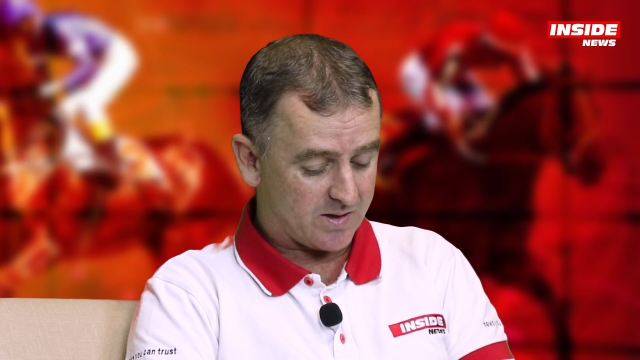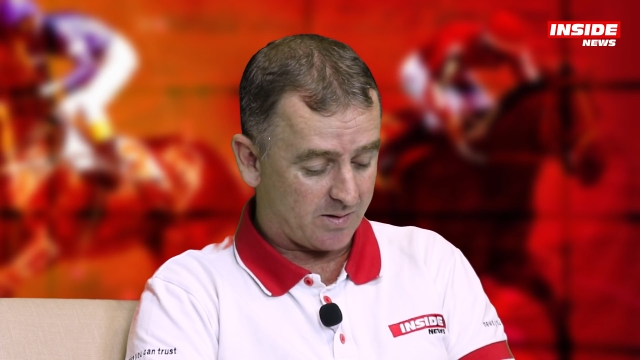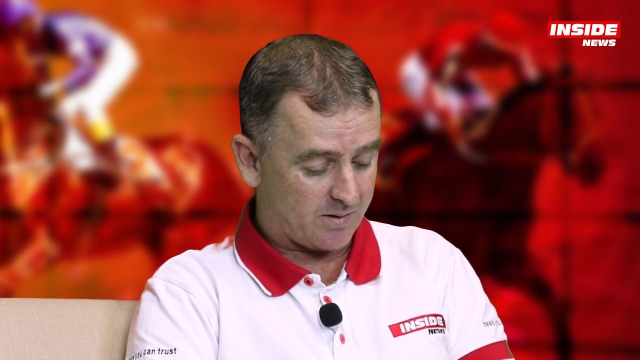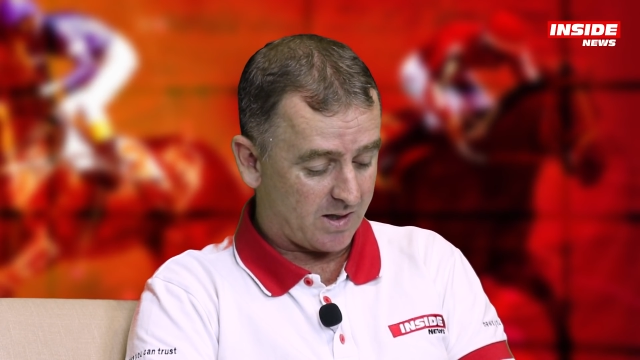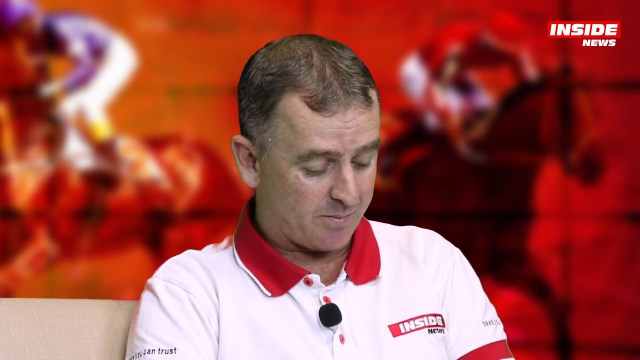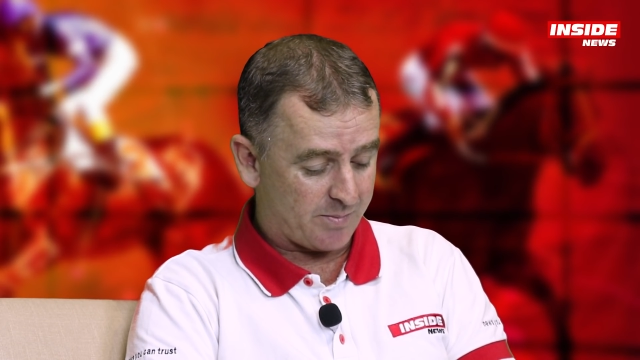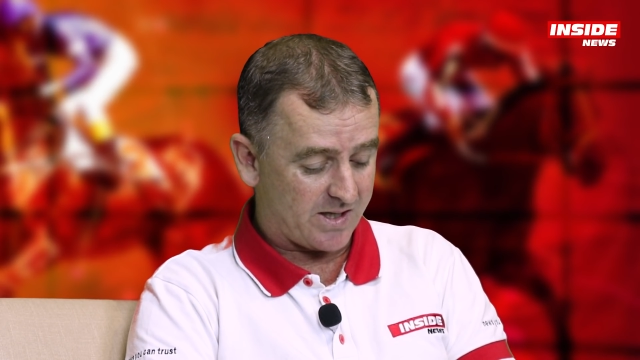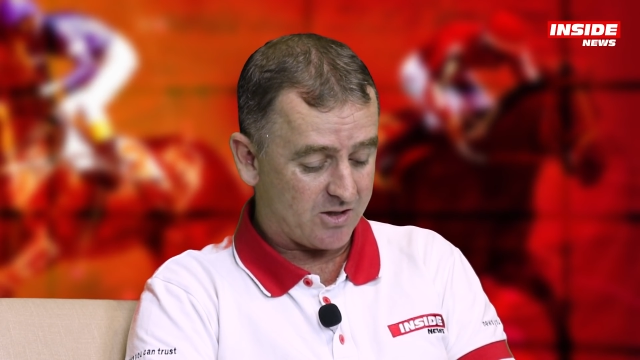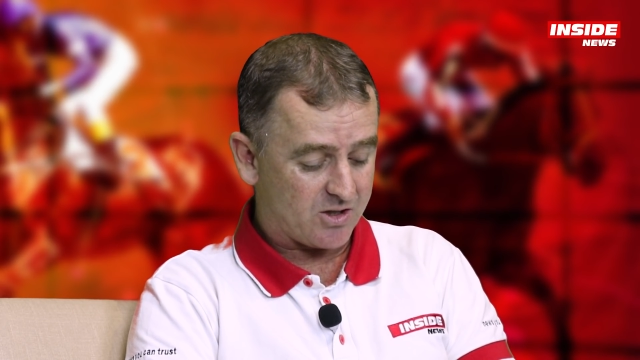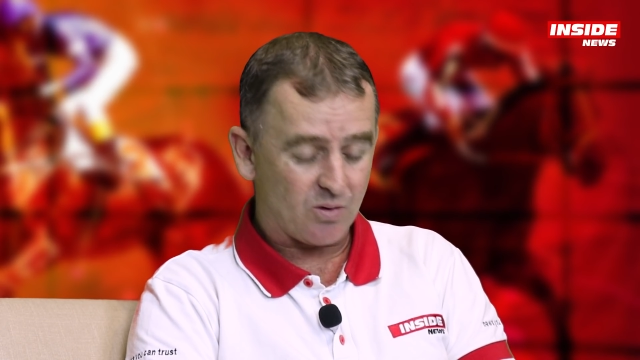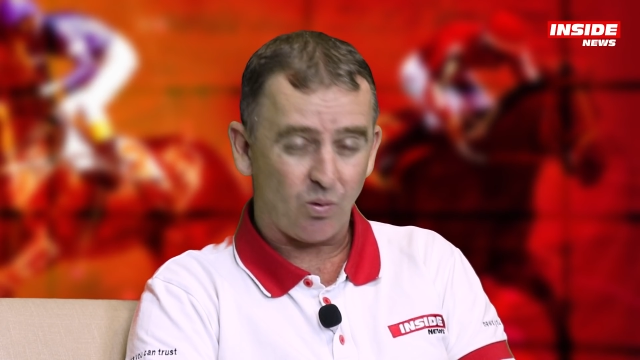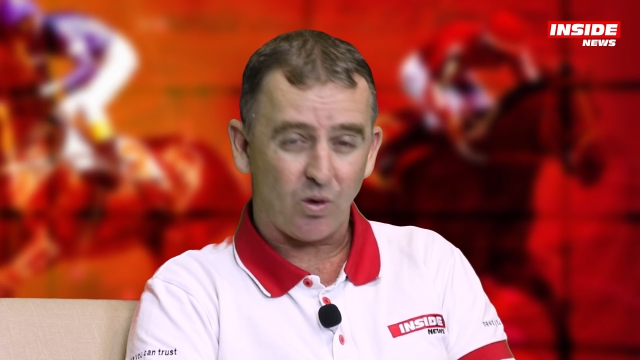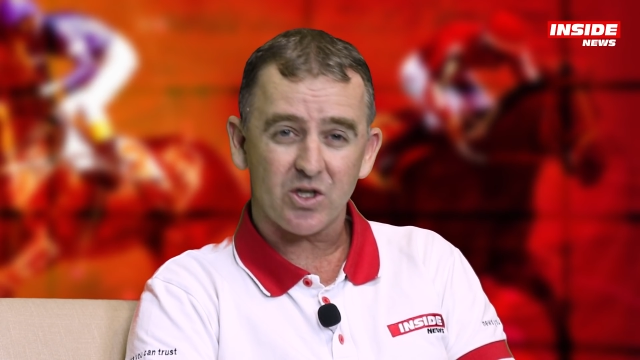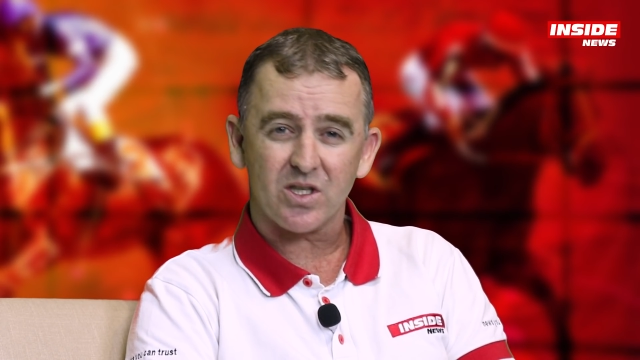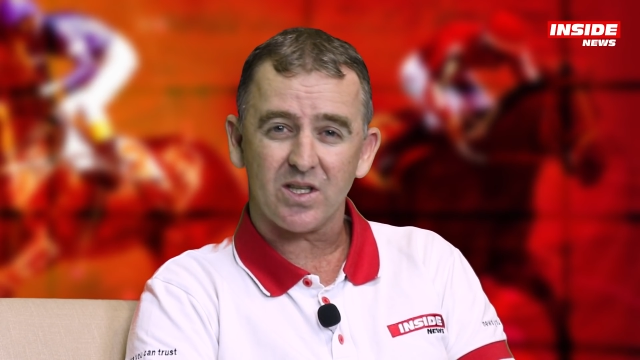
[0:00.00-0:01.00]
I managed to
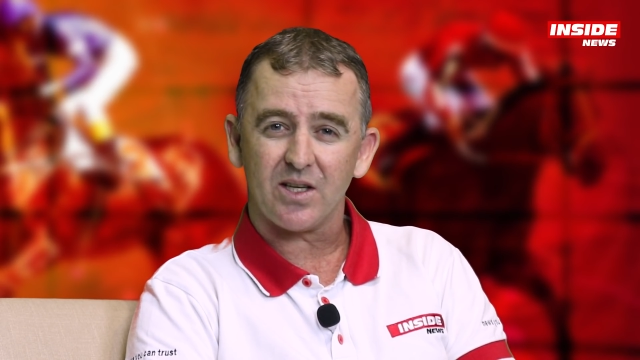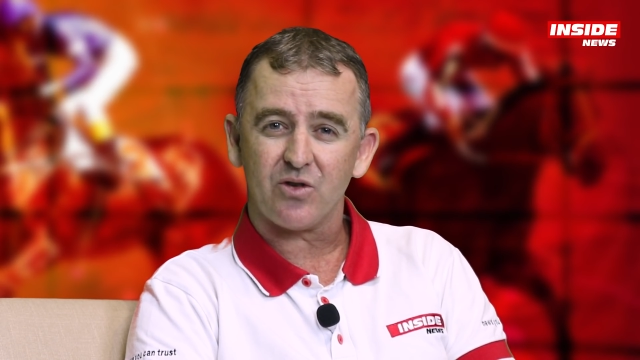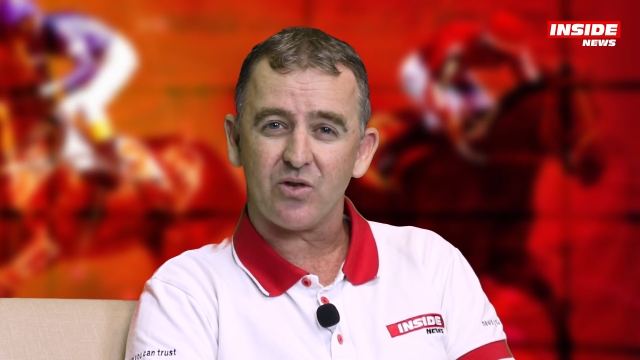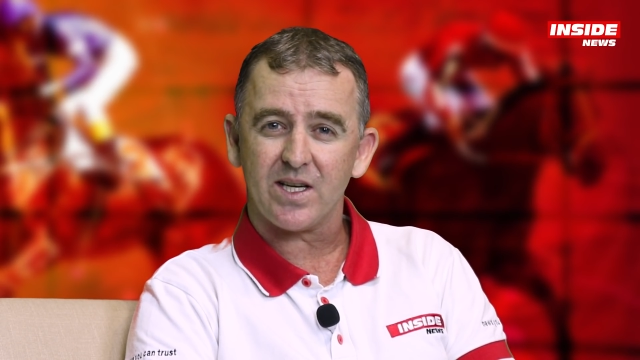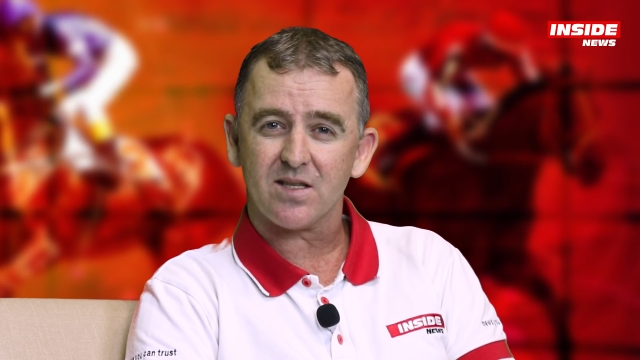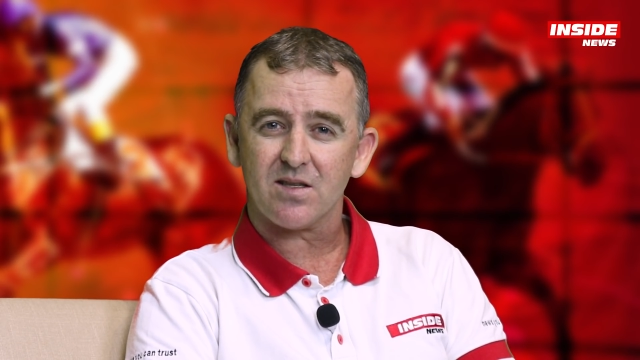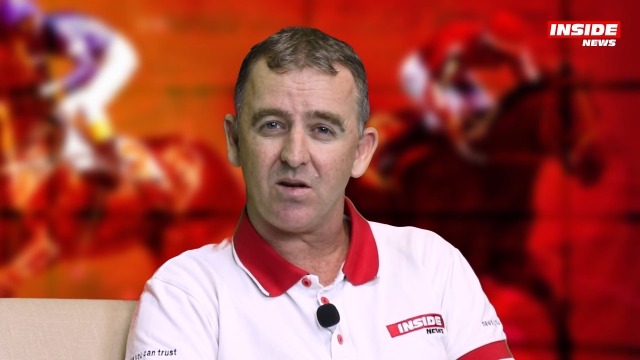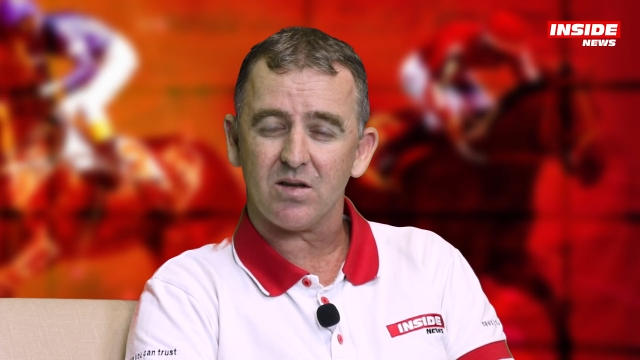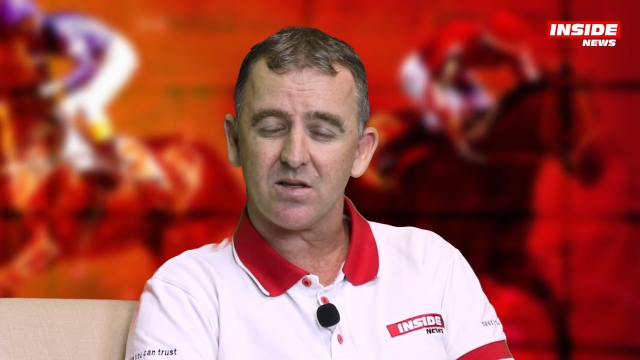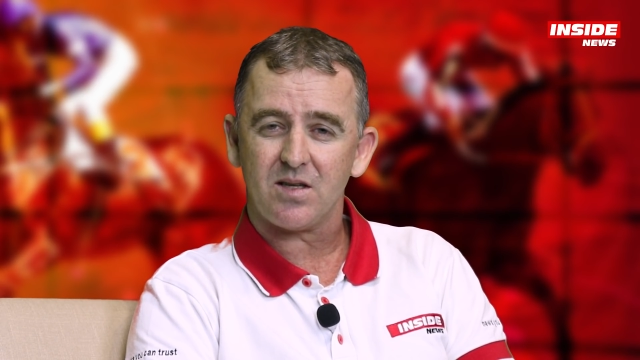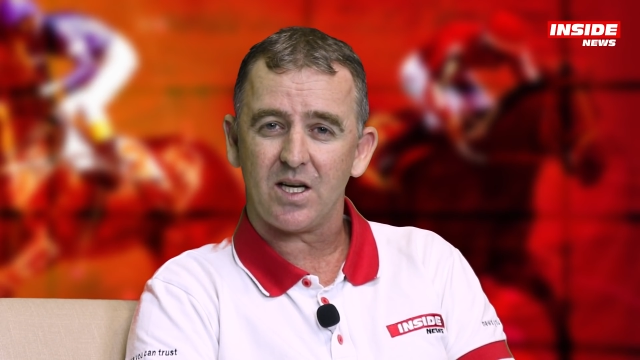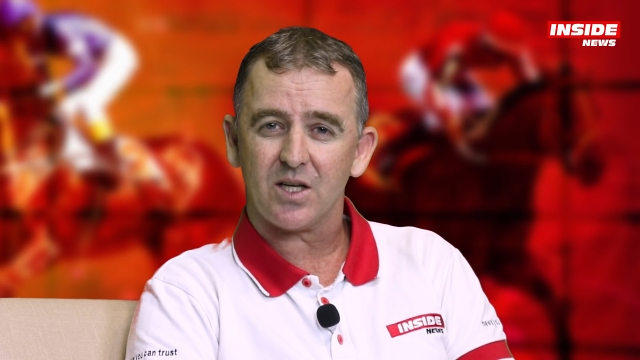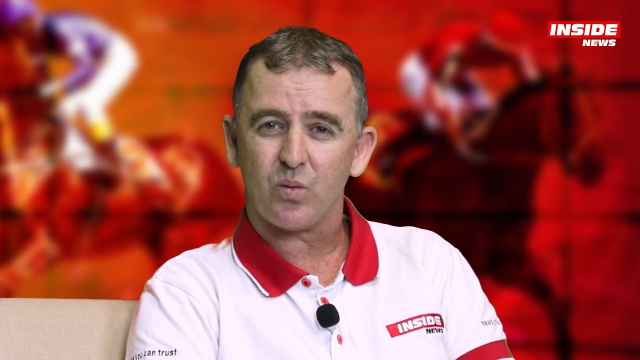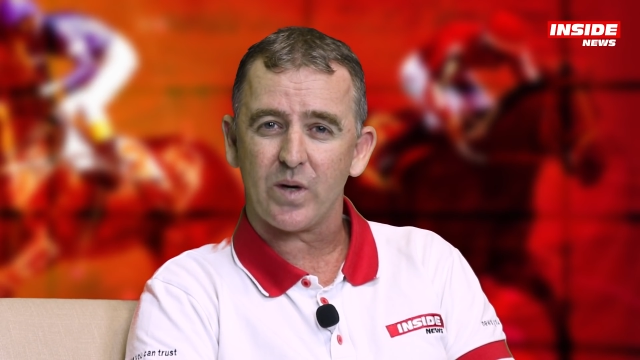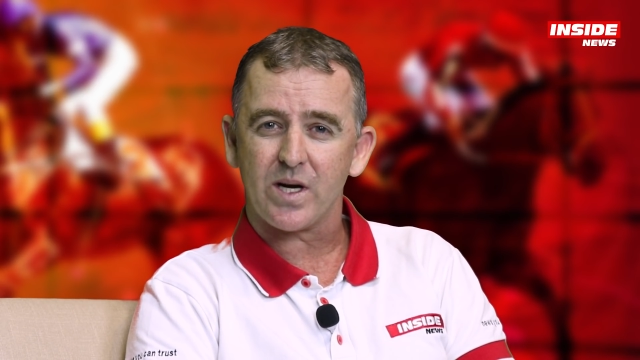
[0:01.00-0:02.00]
watch that race last
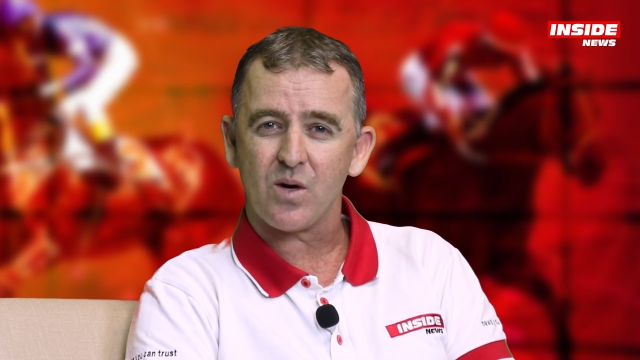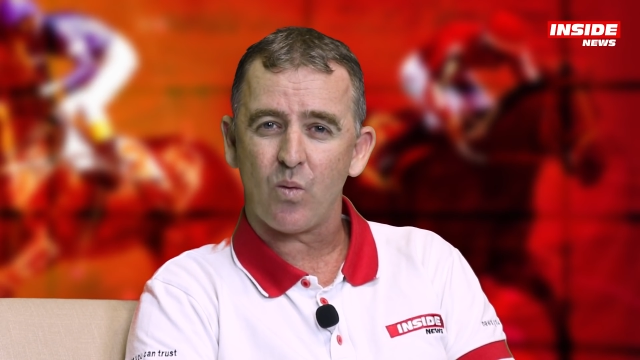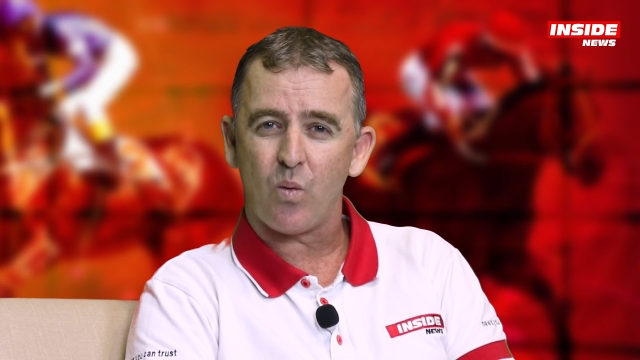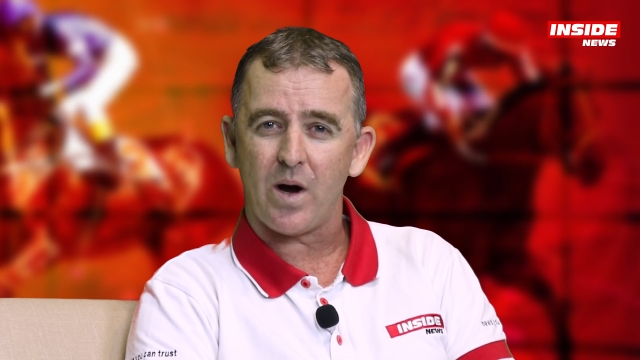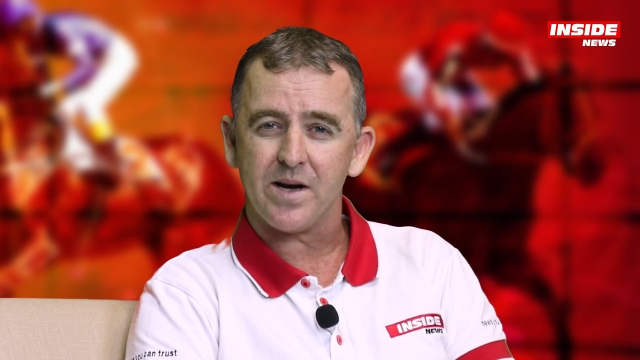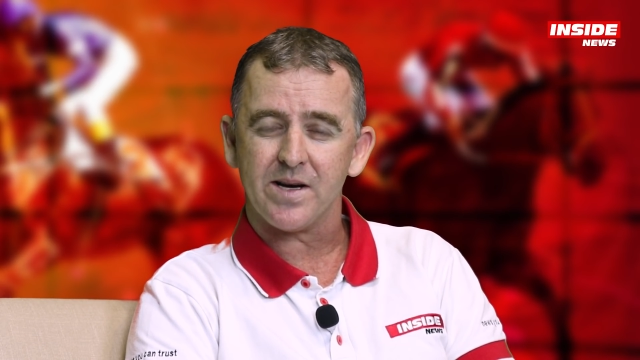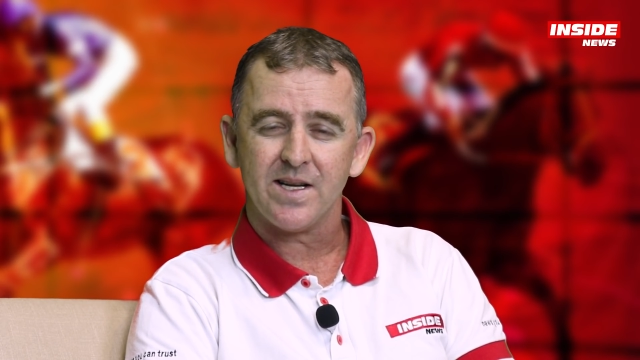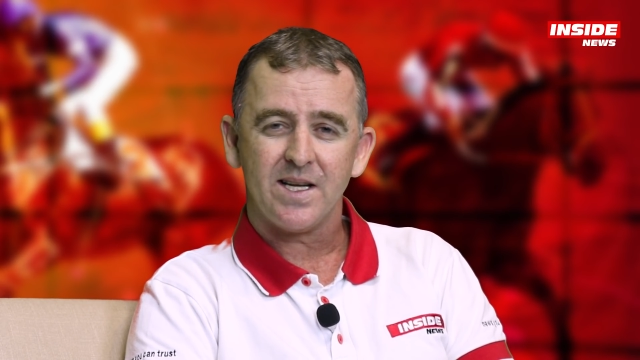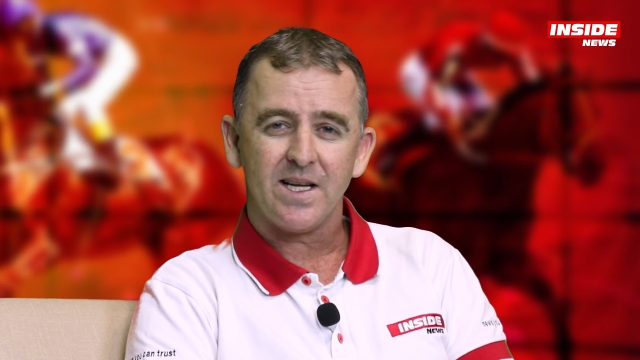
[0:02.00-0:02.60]
night when he won,